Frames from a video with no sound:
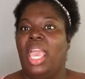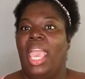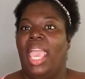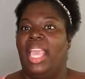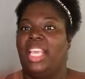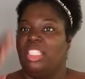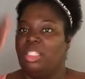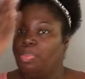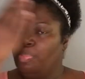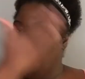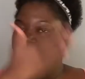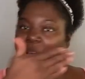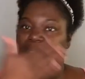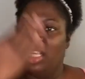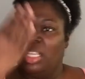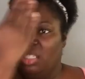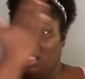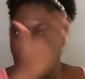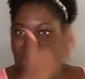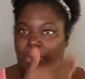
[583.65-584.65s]
and
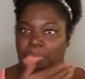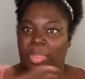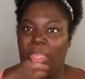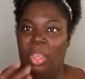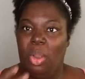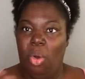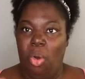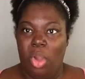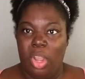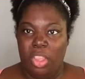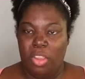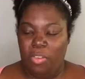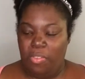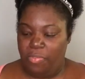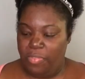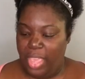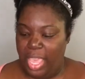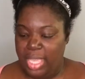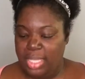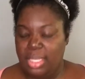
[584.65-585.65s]
spreading something on your
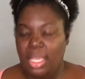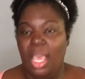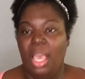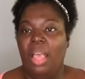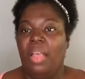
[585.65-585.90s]
face,